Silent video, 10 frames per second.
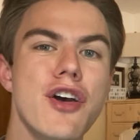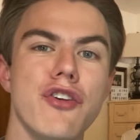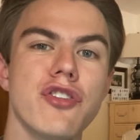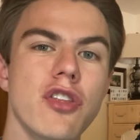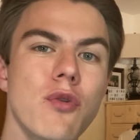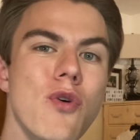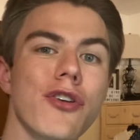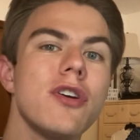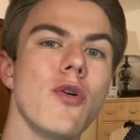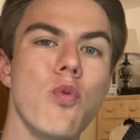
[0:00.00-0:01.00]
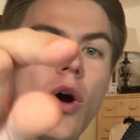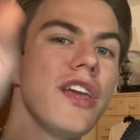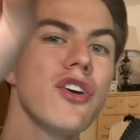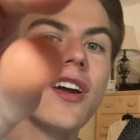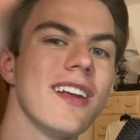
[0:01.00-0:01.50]
so they're wondering
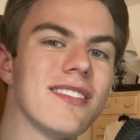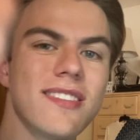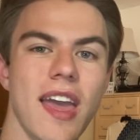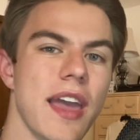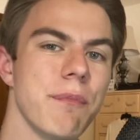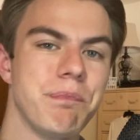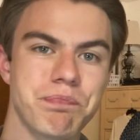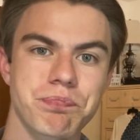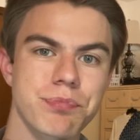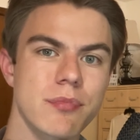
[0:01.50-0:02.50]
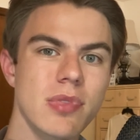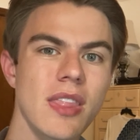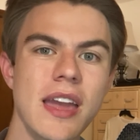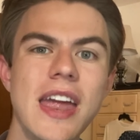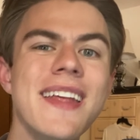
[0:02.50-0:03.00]
what you're going to say.
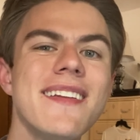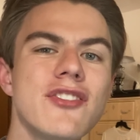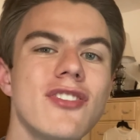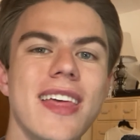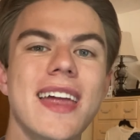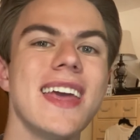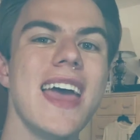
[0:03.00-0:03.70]
In addition to that,